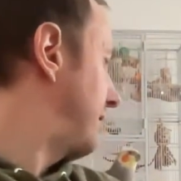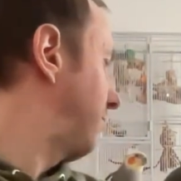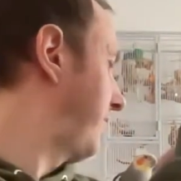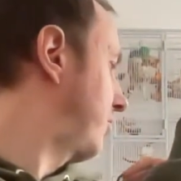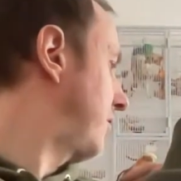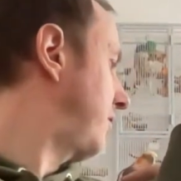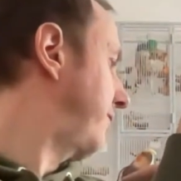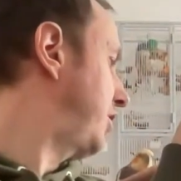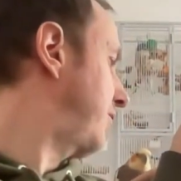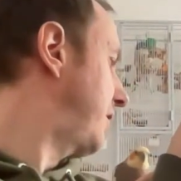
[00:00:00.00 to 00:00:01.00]
and we've got
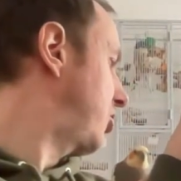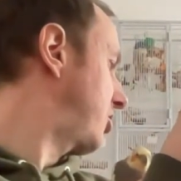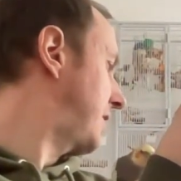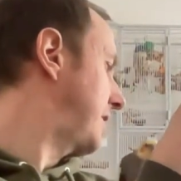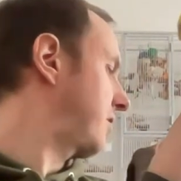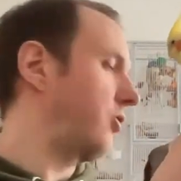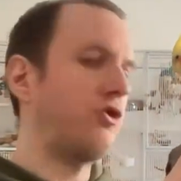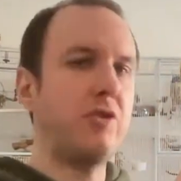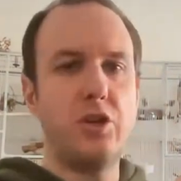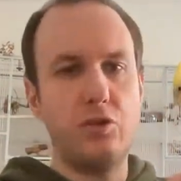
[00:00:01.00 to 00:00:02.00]
Fish who's a
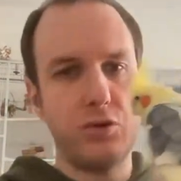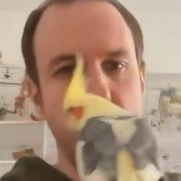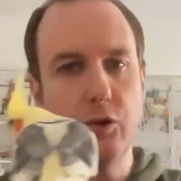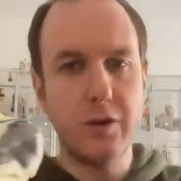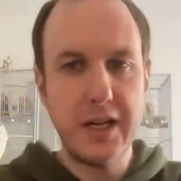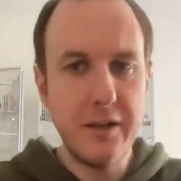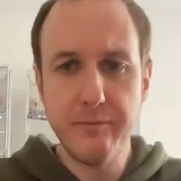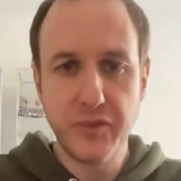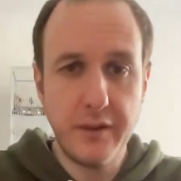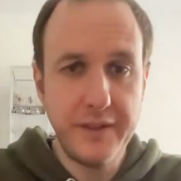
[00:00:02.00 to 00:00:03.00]
traditional sort of grey.
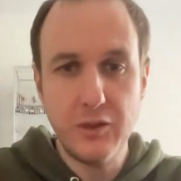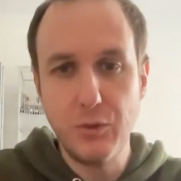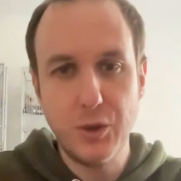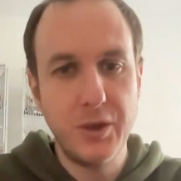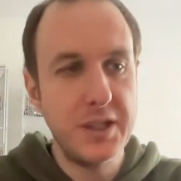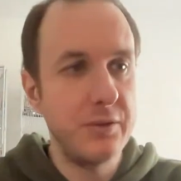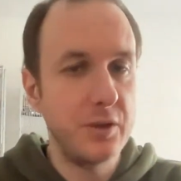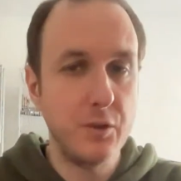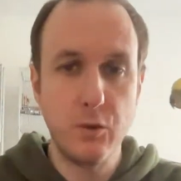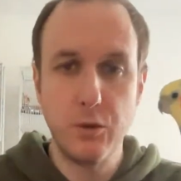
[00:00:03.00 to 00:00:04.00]
I think all cockatiels are
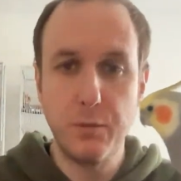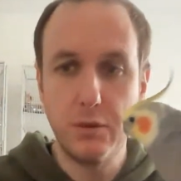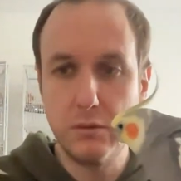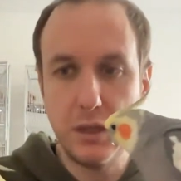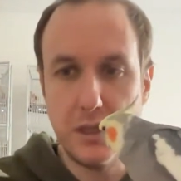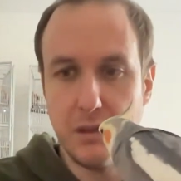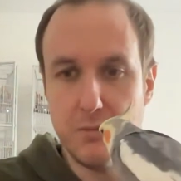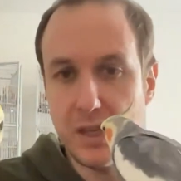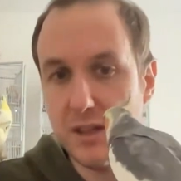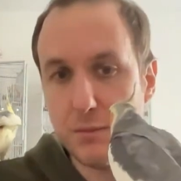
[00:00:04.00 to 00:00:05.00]
adorable.
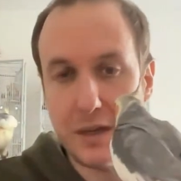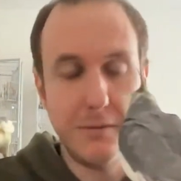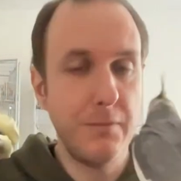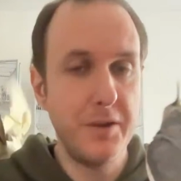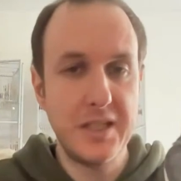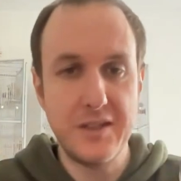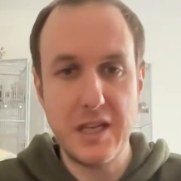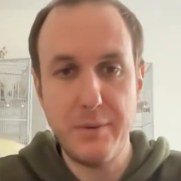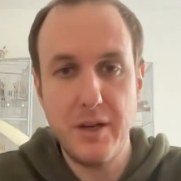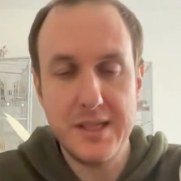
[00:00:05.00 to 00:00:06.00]
It's most down to their
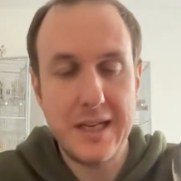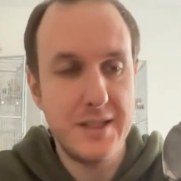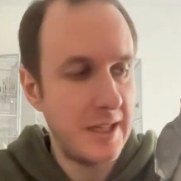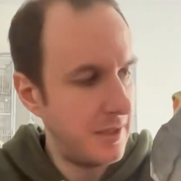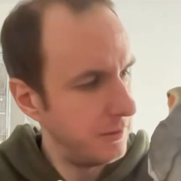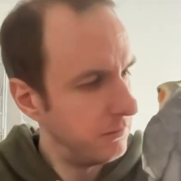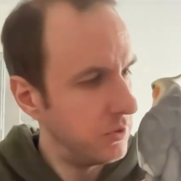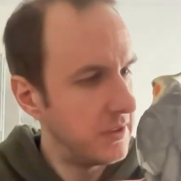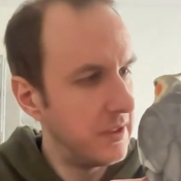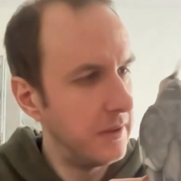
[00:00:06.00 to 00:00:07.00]
personality,
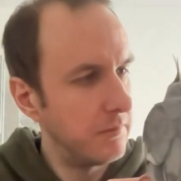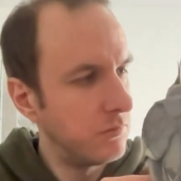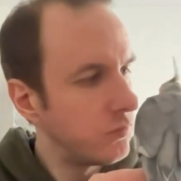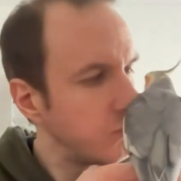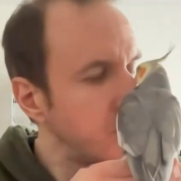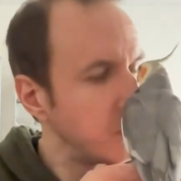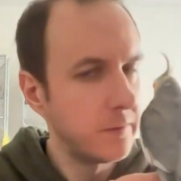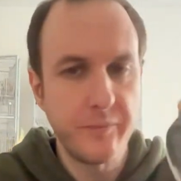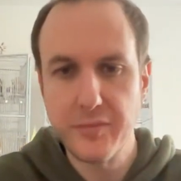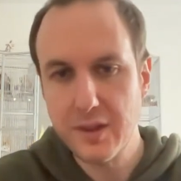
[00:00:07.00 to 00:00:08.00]
isn't it?
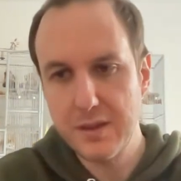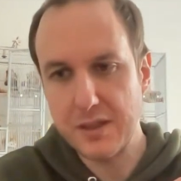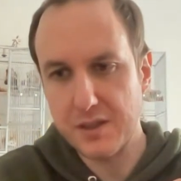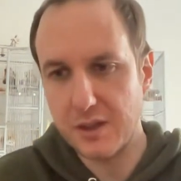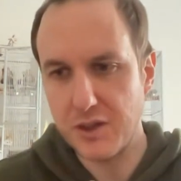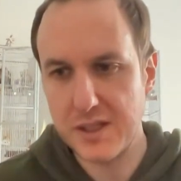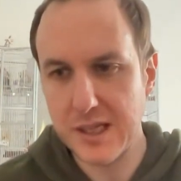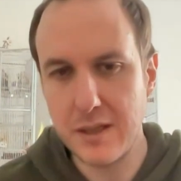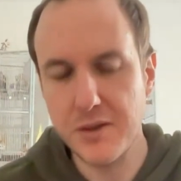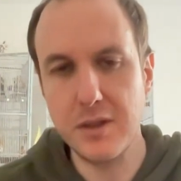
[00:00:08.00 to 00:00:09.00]
Because they're such
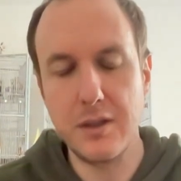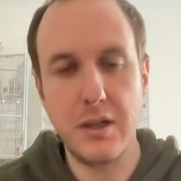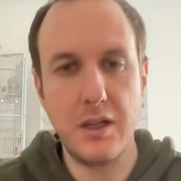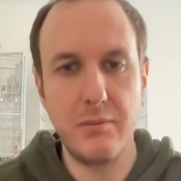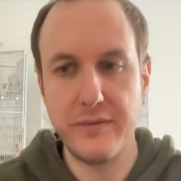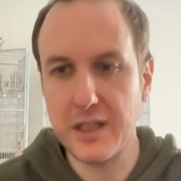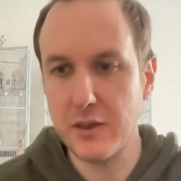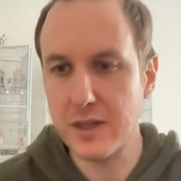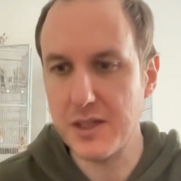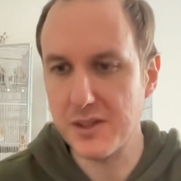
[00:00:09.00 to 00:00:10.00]
intelligent, funny
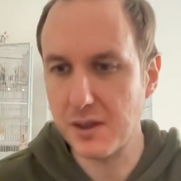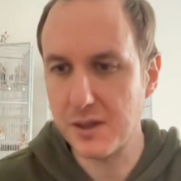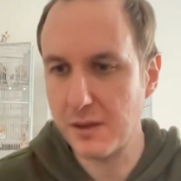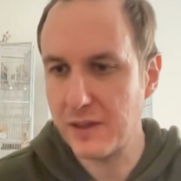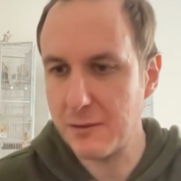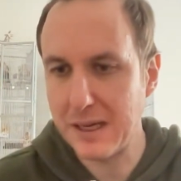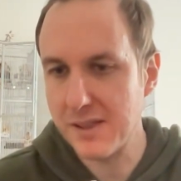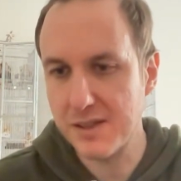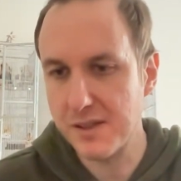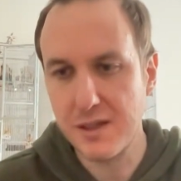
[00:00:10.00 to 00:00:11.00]
creatures. So I don't think it
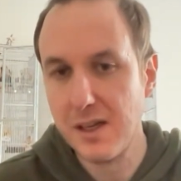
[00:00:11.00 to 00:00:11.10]
matters.